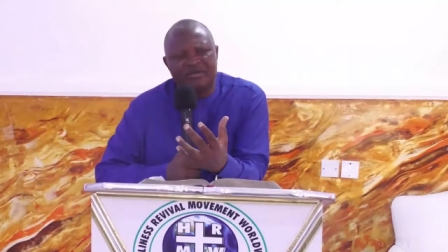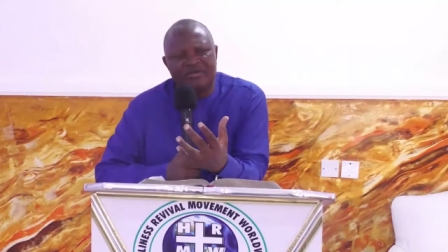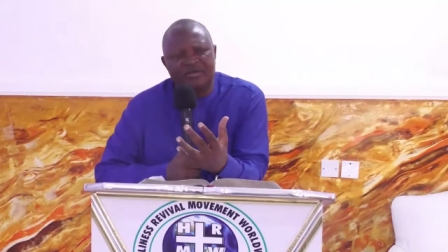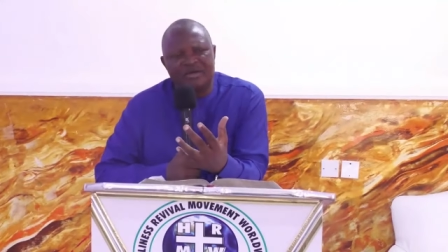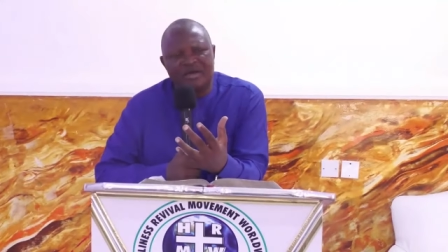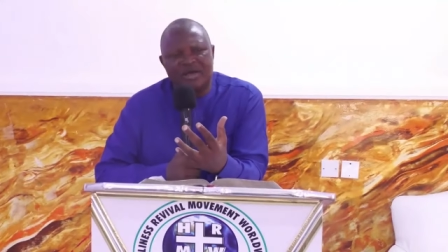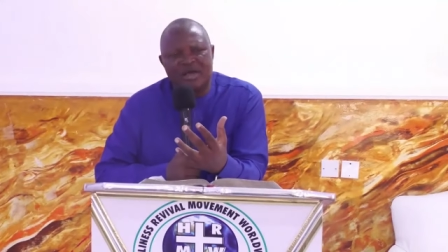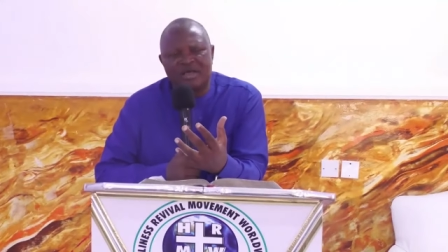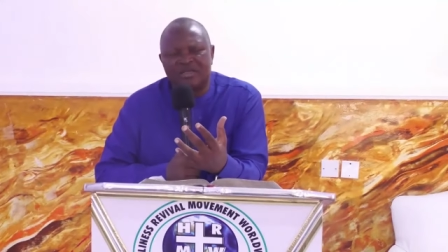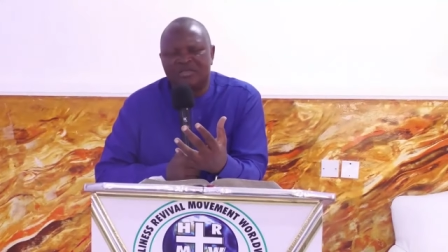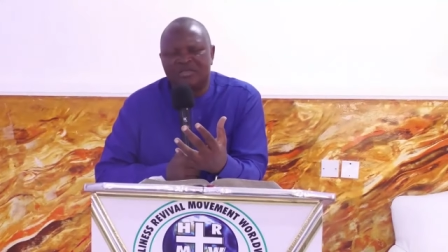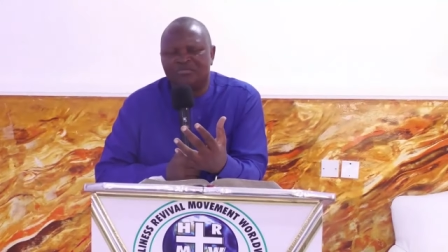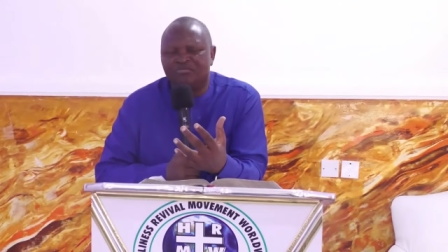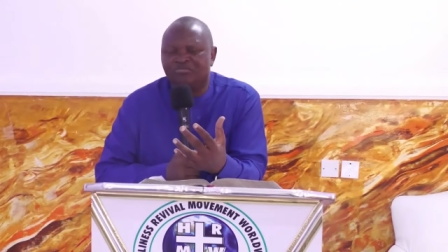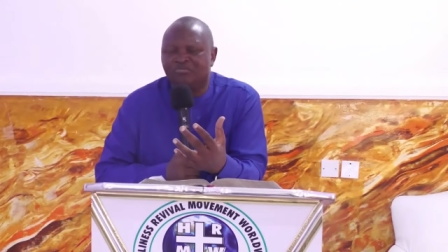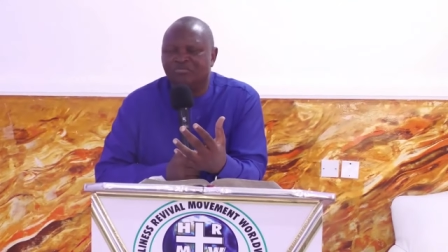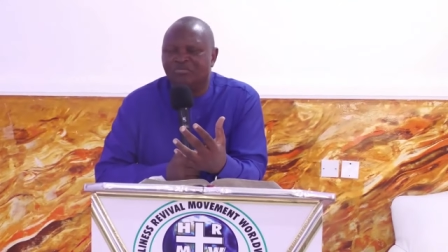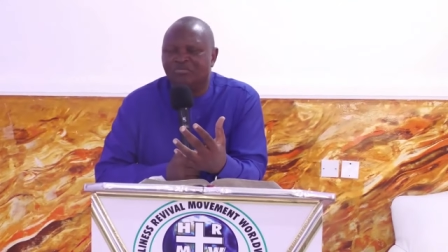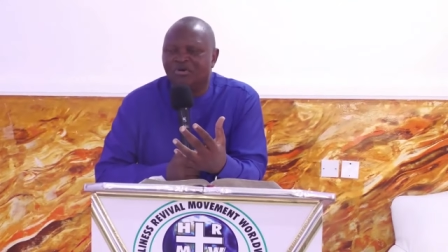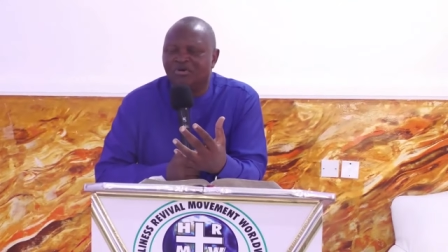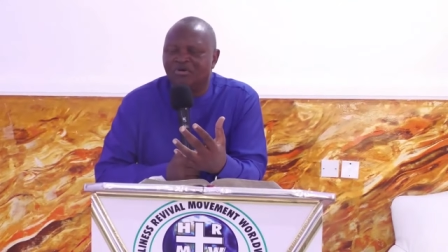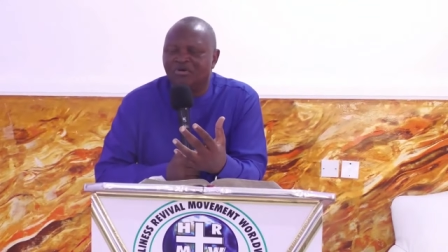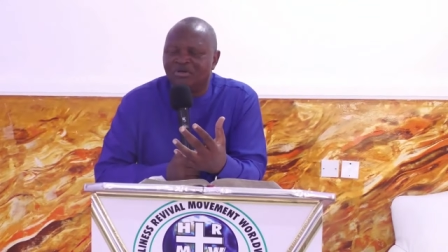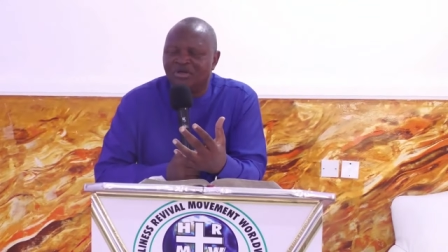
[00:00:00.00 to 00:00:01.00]
as
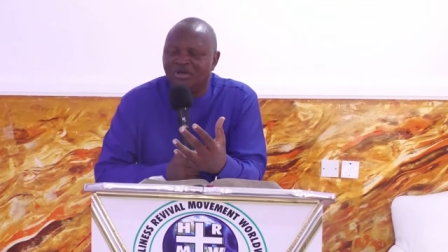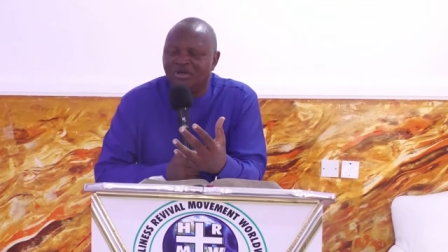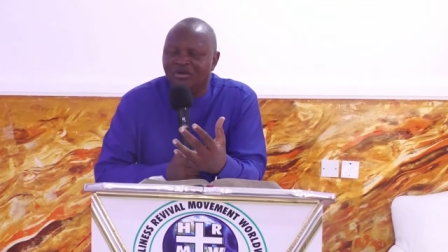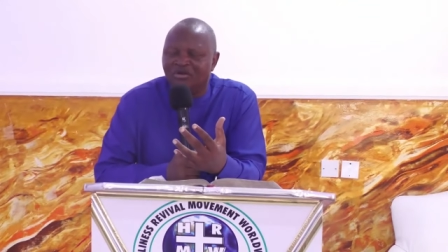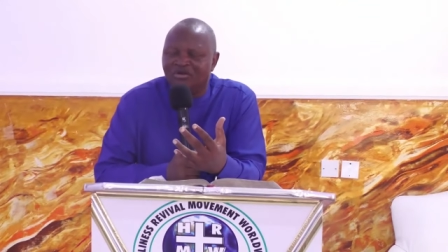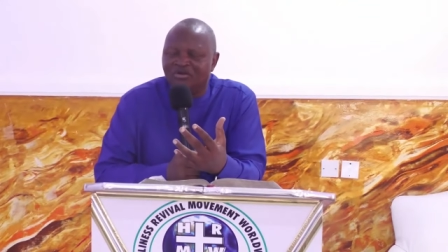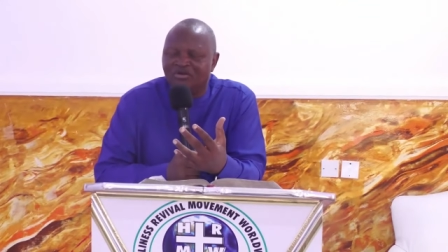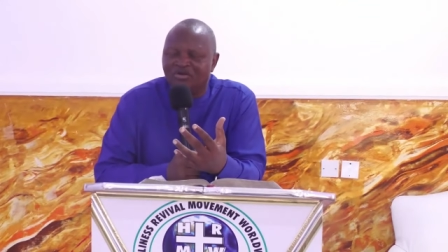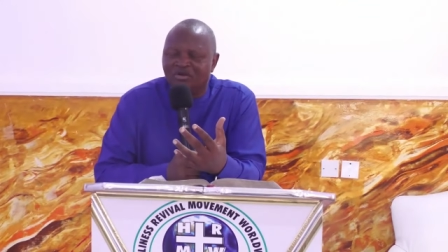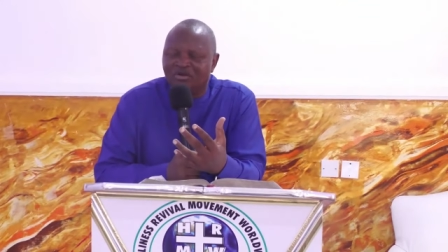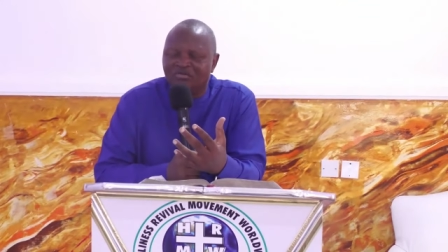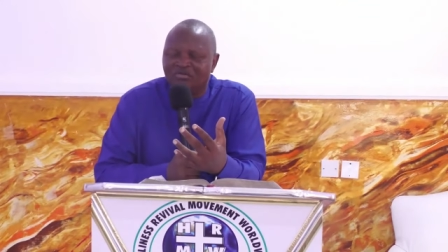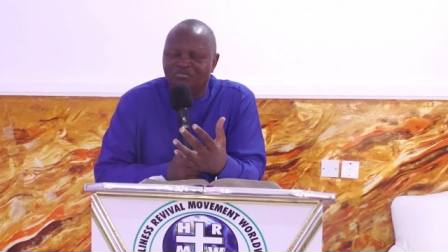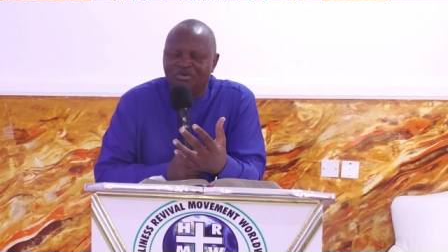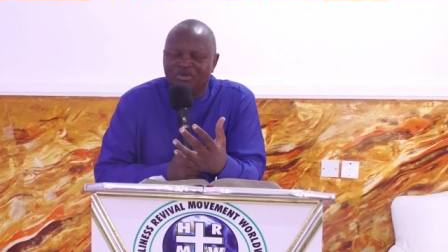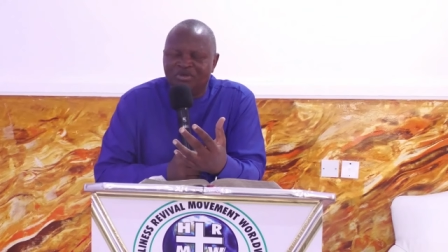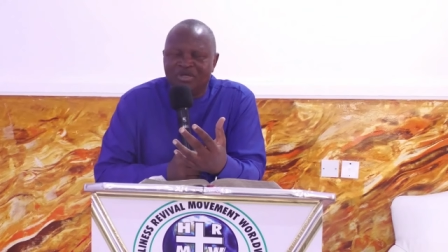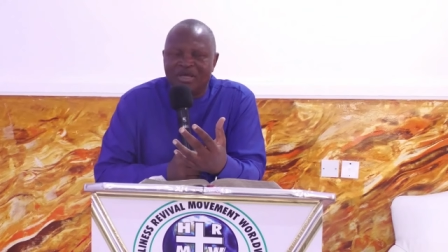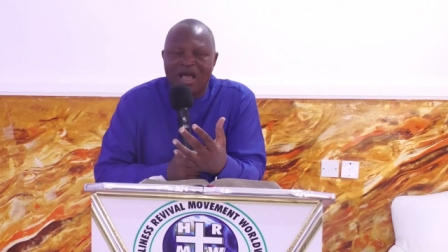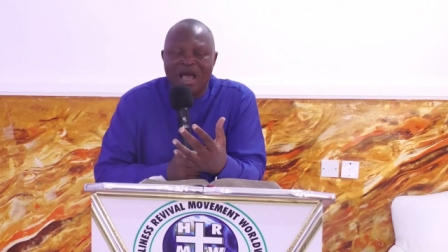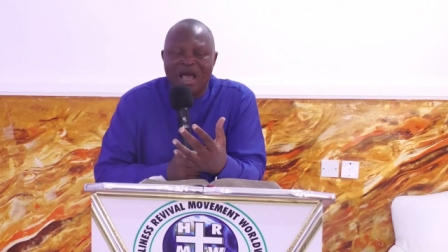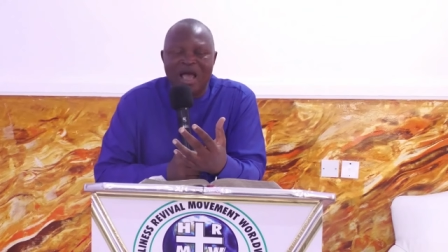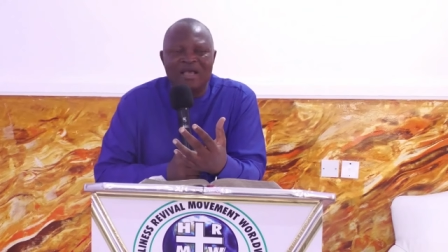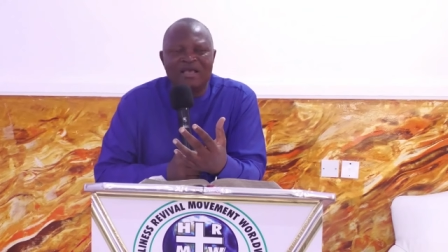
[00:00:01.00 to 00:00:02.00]
the Lord told Peter,
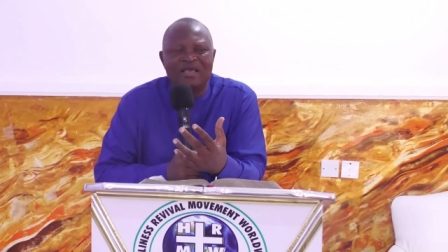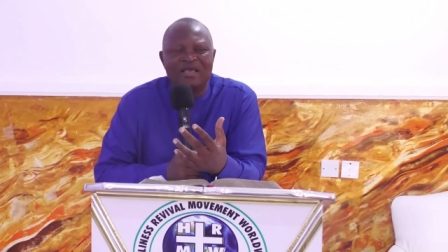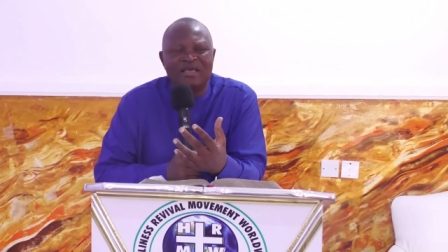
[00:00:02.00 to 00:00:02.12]
I